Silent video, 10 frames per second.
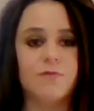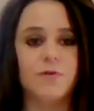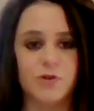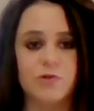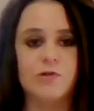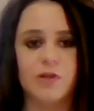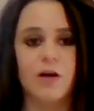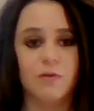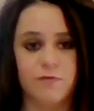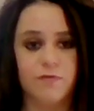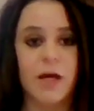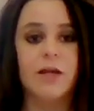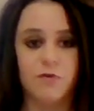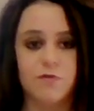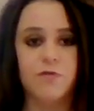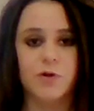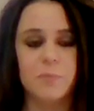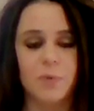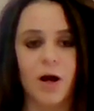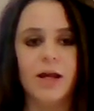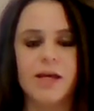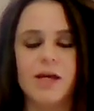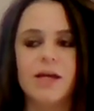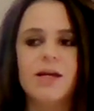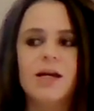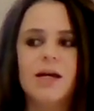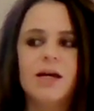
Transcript: for yourself and for your body,